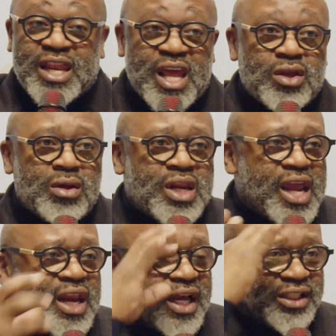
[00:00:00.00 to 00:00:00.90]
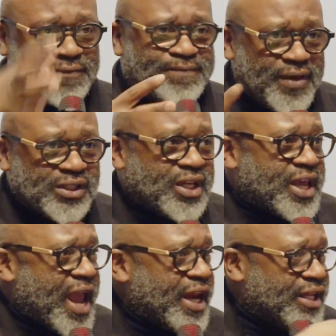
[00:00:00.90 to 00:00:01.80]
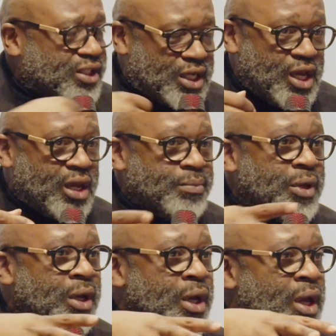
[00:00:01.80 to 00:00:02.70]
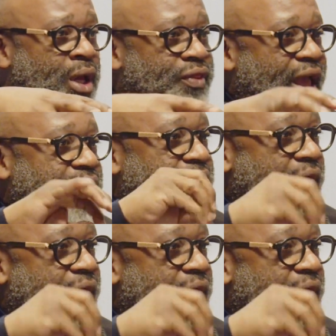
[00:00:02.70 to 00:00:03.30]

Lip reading: then you need a sophisticated team that could